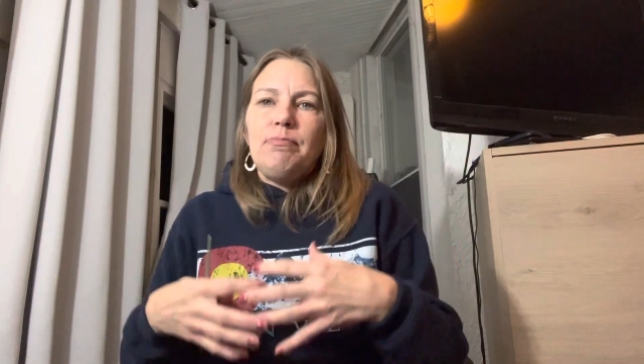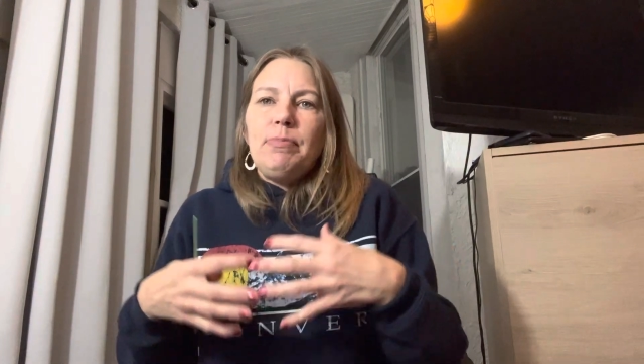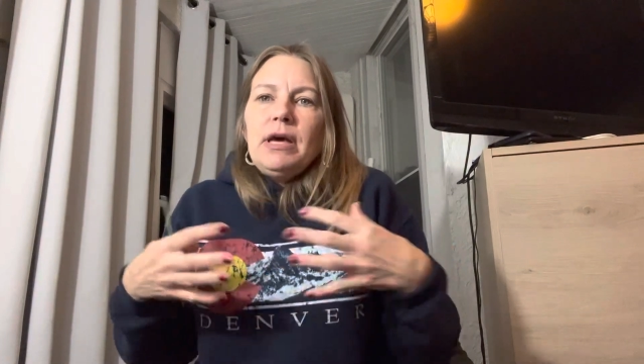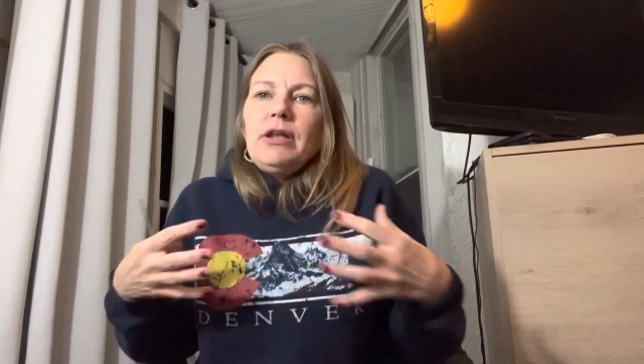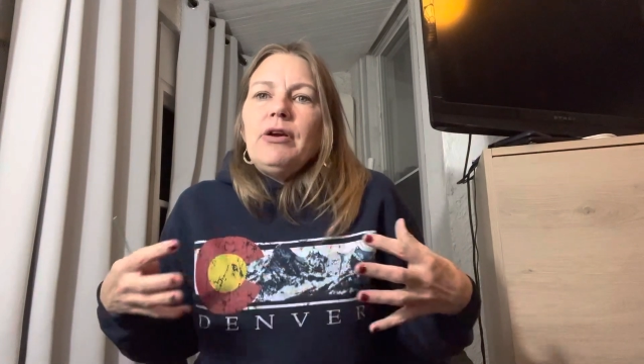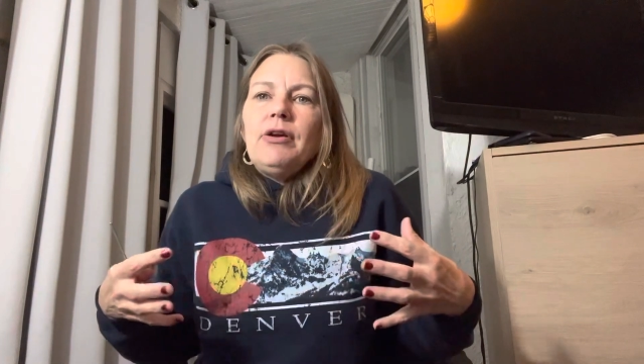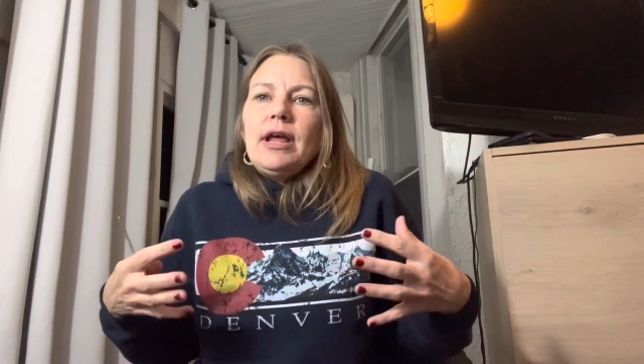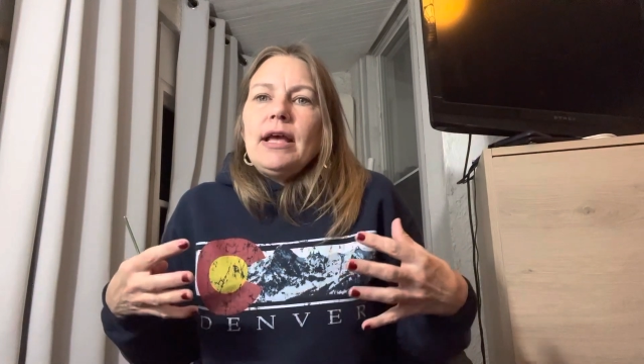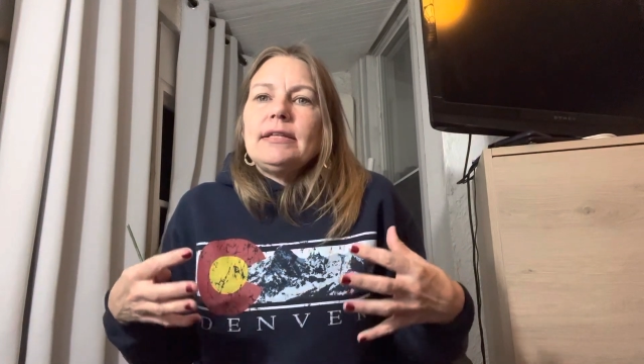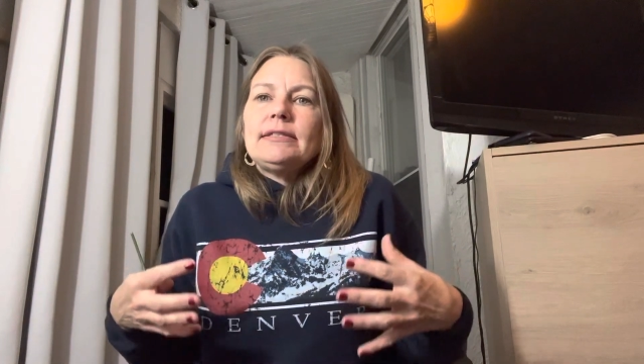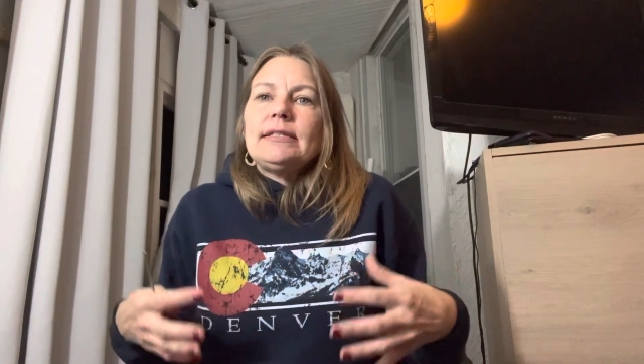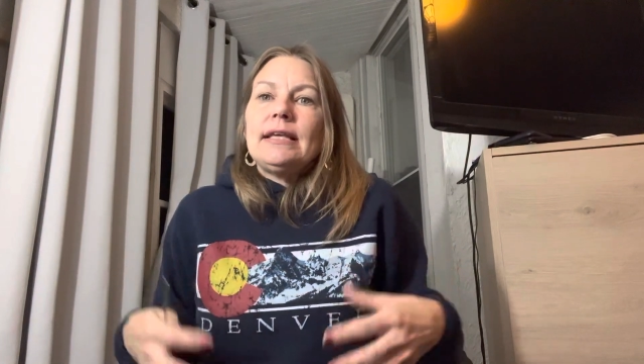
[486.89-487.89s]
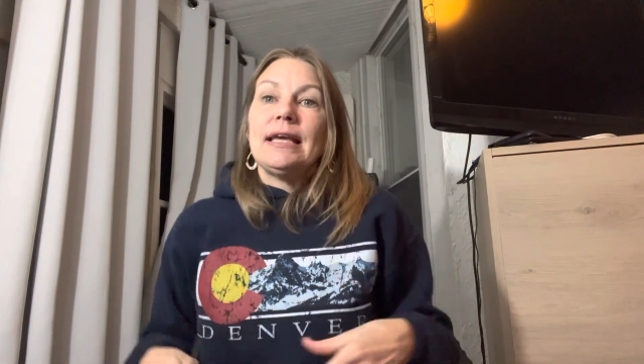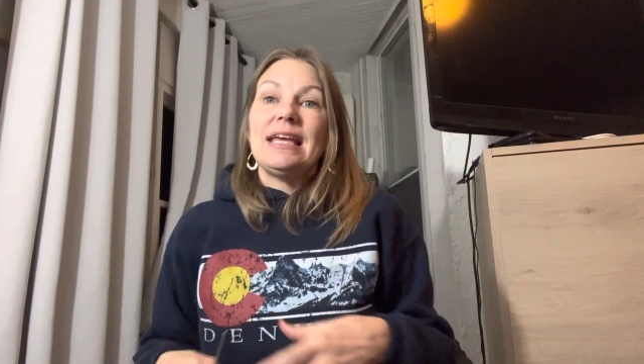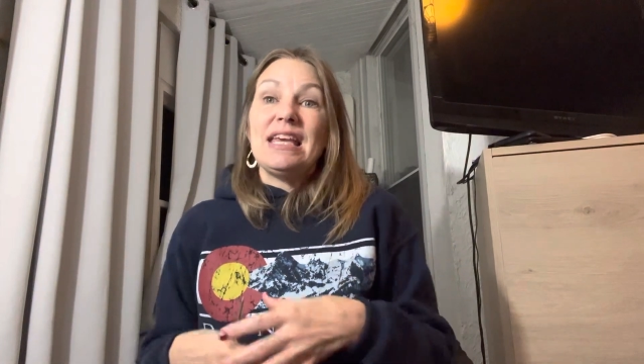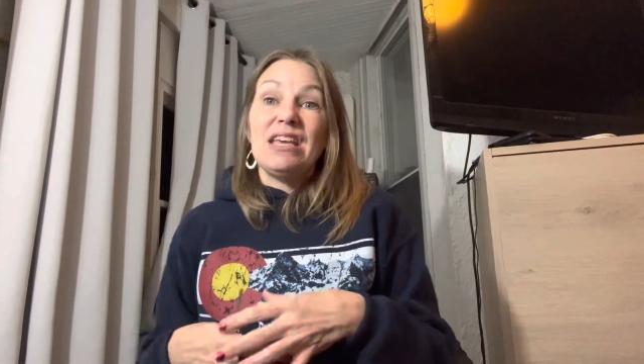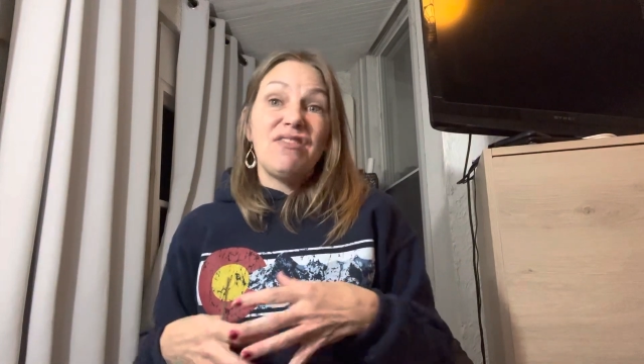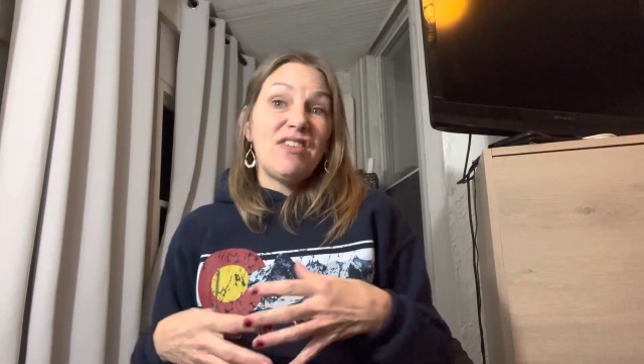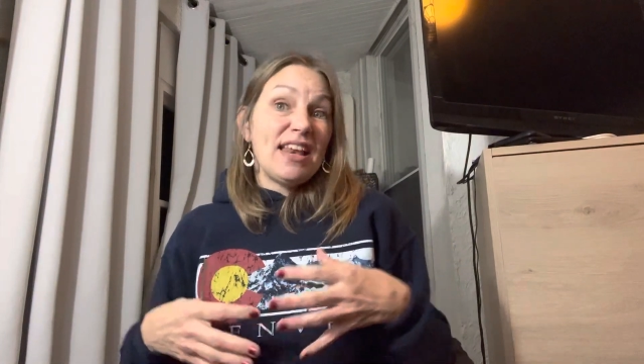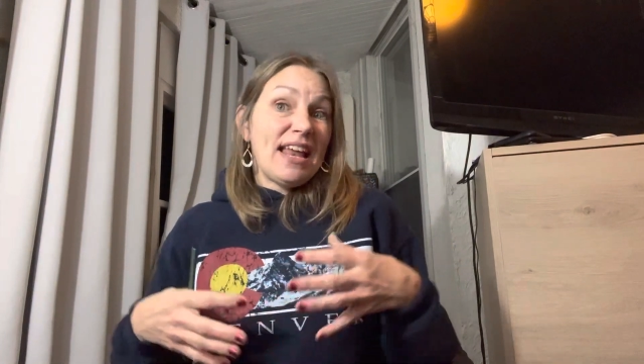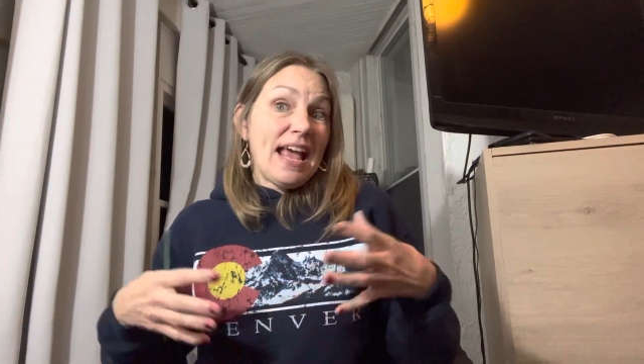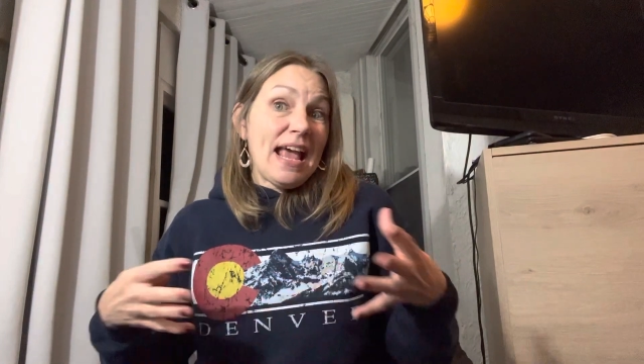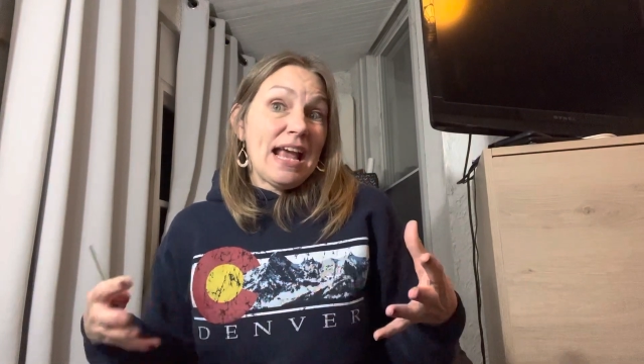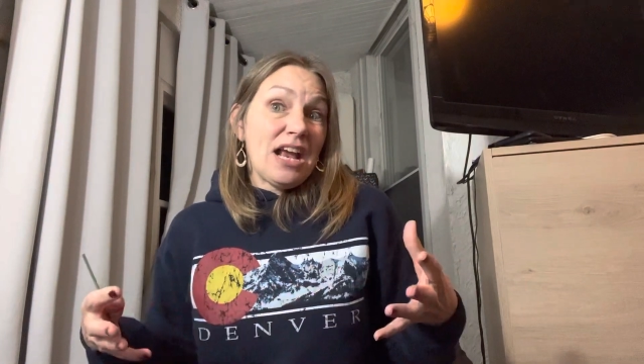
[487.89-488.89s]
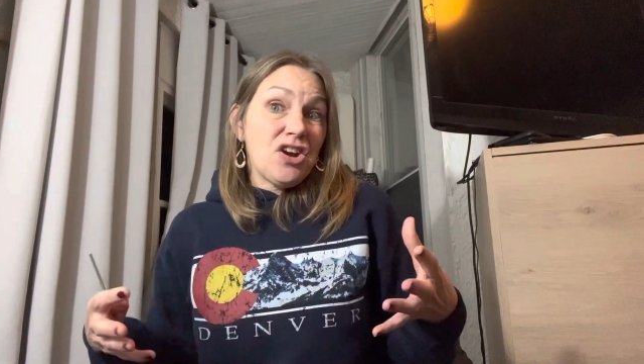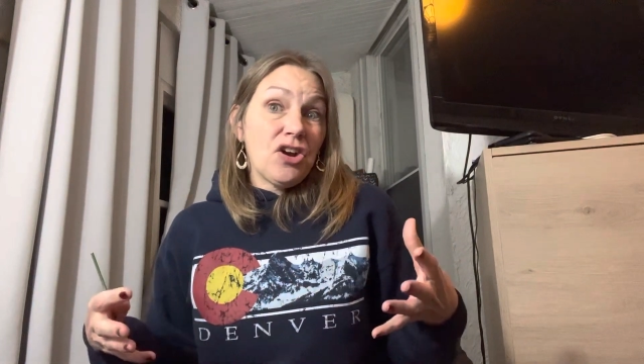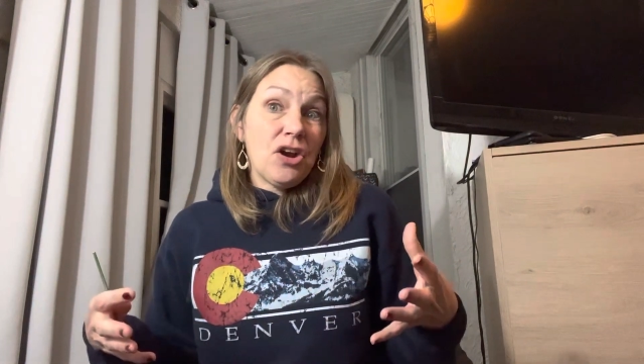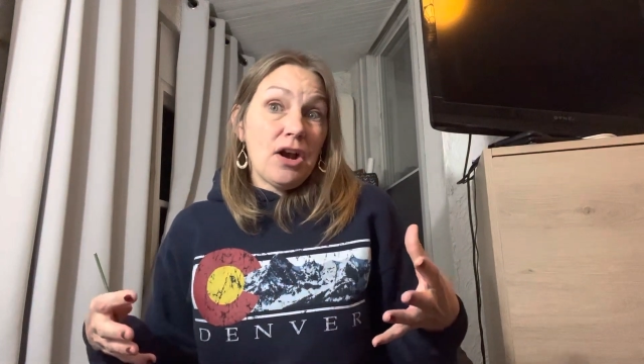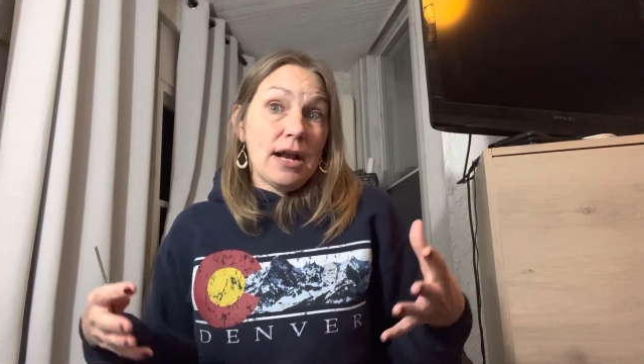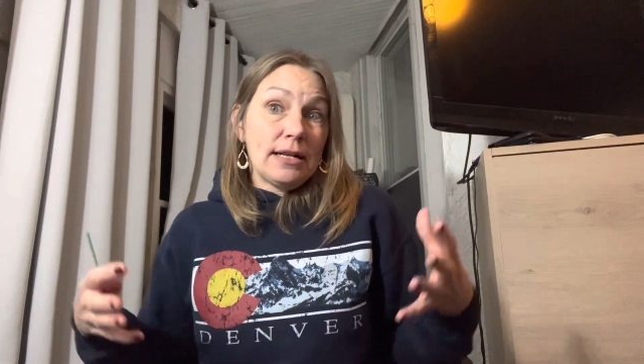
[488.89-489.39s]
bitterness, even anger,